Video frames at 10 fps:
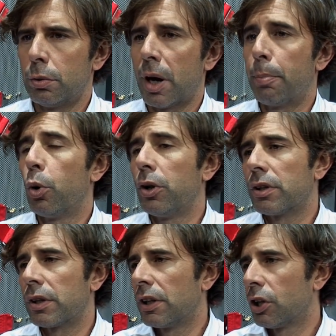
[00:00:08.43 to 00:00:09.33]
we
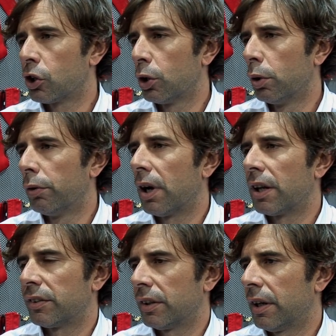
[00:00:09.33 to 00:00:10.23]
appointed the show
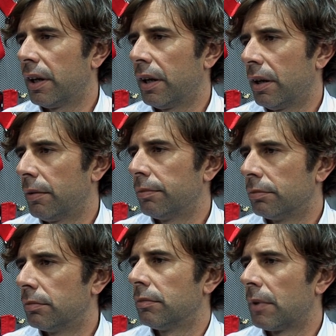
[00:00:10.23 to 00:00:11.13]
as
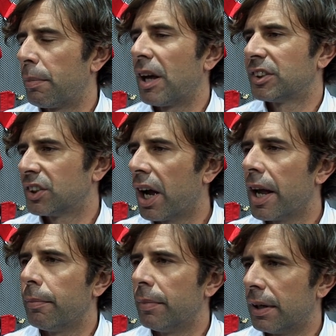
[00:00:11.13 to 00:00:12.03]
the best
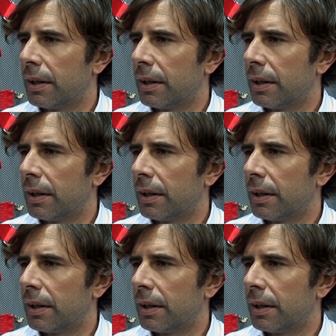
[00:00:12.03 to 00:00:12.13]
time